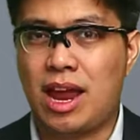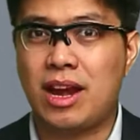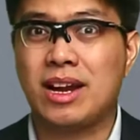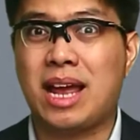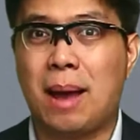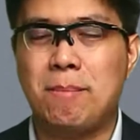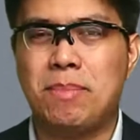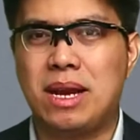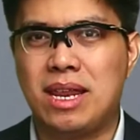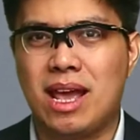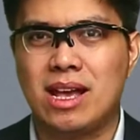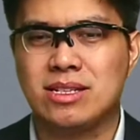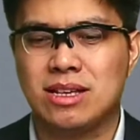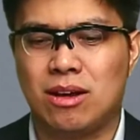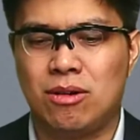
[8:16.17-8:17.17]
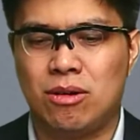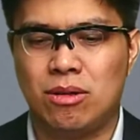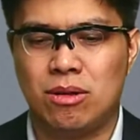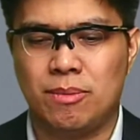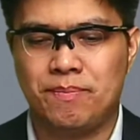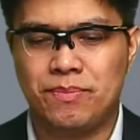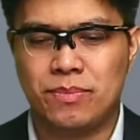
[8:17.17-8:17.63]
company as a
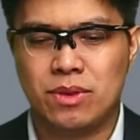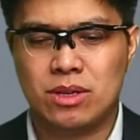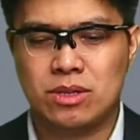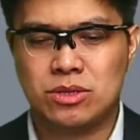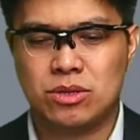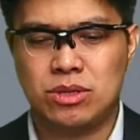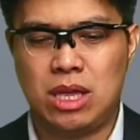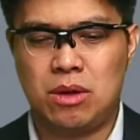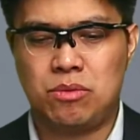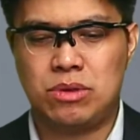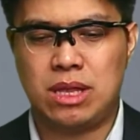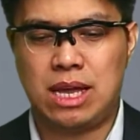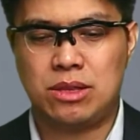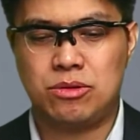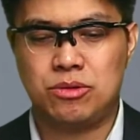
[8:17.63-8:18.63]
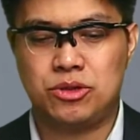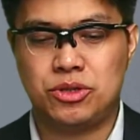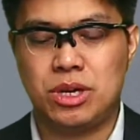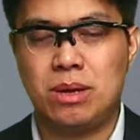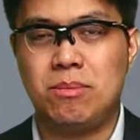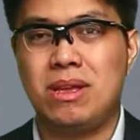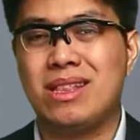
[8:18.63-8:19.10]
whole. So they would like to
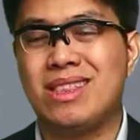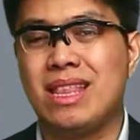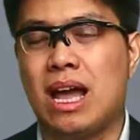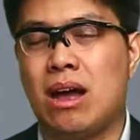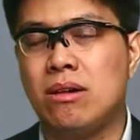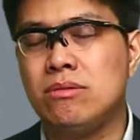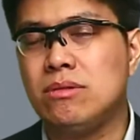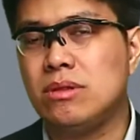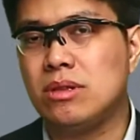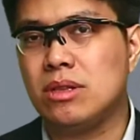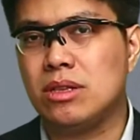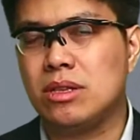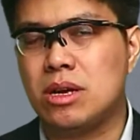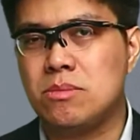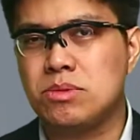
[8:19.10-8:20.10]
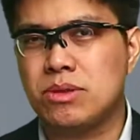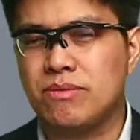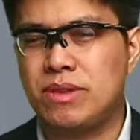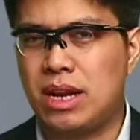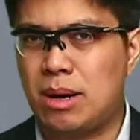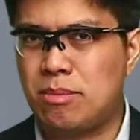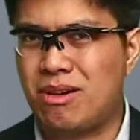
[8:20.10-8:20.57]
trim it down in terms of
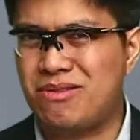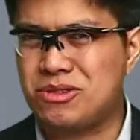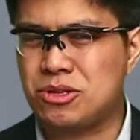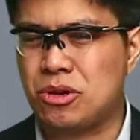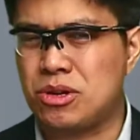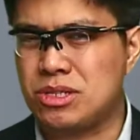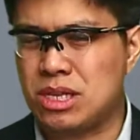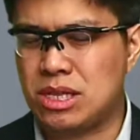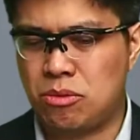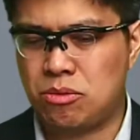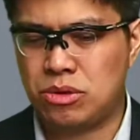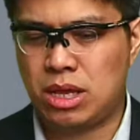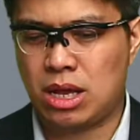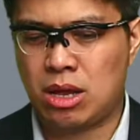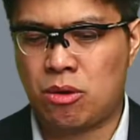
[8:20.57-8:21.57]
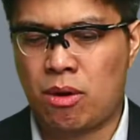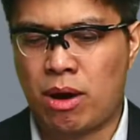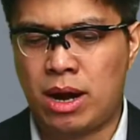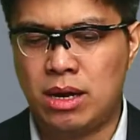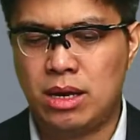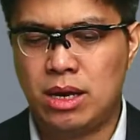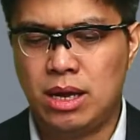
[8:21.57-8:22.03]
the number of stores that they would
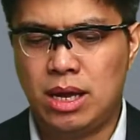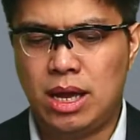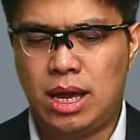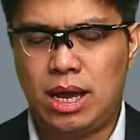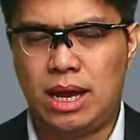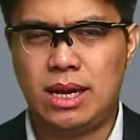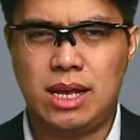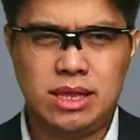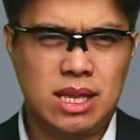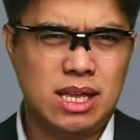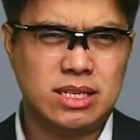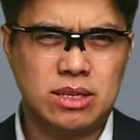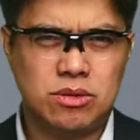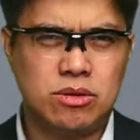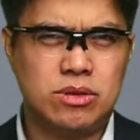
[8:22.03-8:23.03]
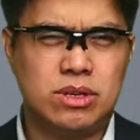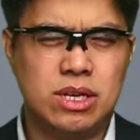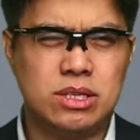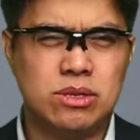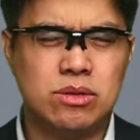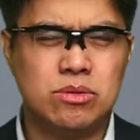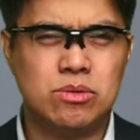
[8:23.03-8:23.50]
acquire. And I think it's a good
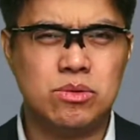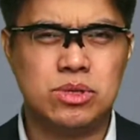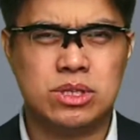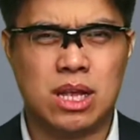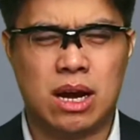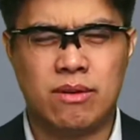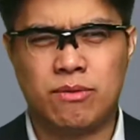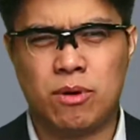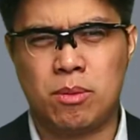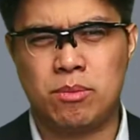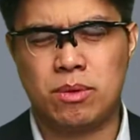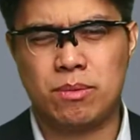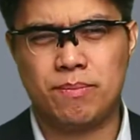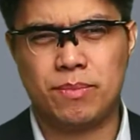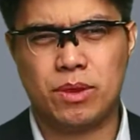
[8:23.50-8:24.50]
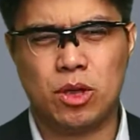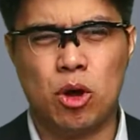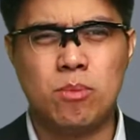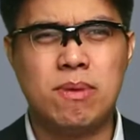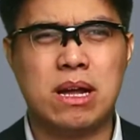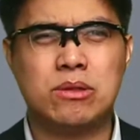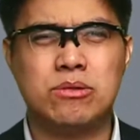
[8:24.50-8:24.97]
reason to go
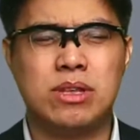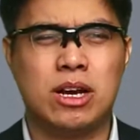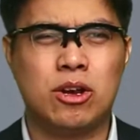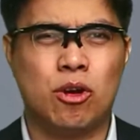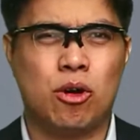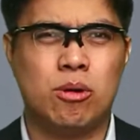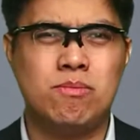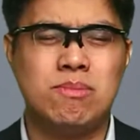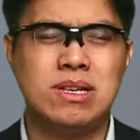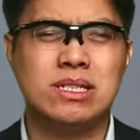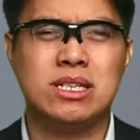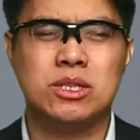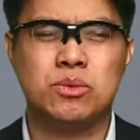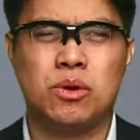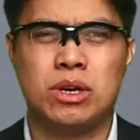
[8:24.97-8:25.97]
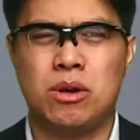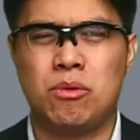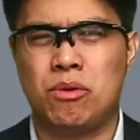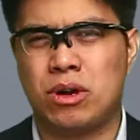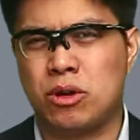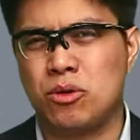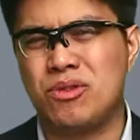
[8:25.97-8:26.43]
back to their core business where they
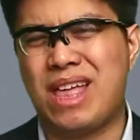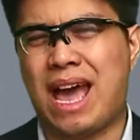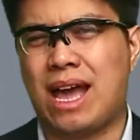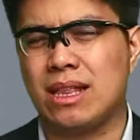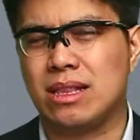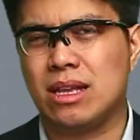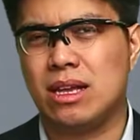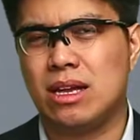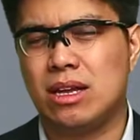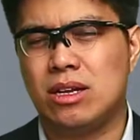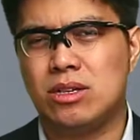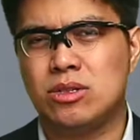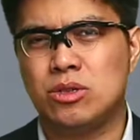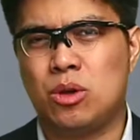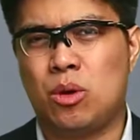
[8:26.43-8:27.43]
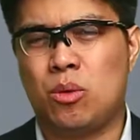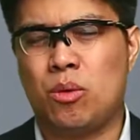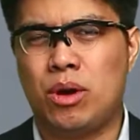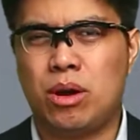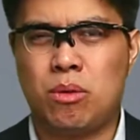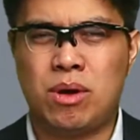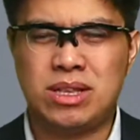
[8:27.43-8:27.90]
were good at. So
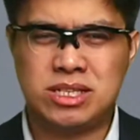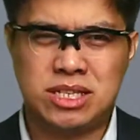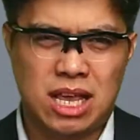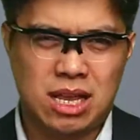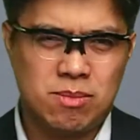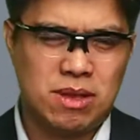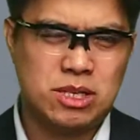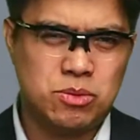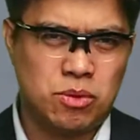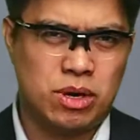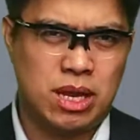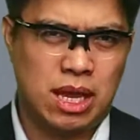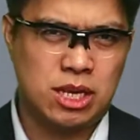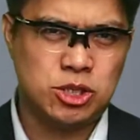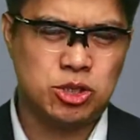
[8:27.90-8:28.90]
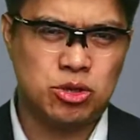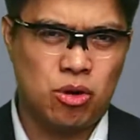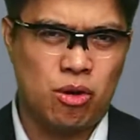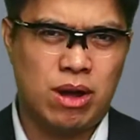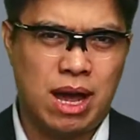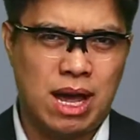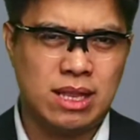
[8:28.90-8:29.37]
what segments were they
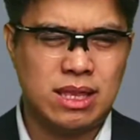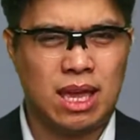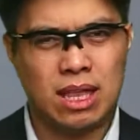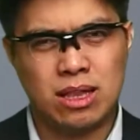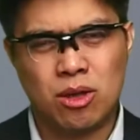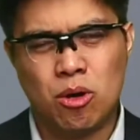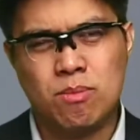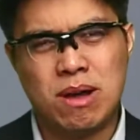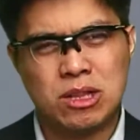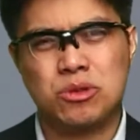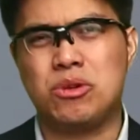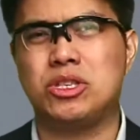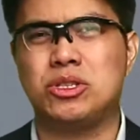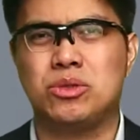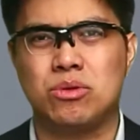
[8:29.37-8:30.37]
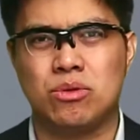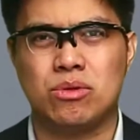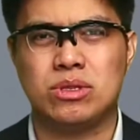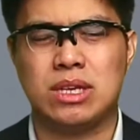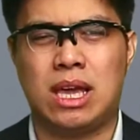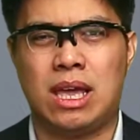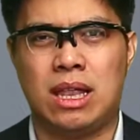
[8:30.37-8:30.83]
strong at and go back to its
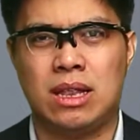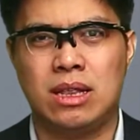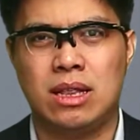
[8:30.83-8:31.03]
roots and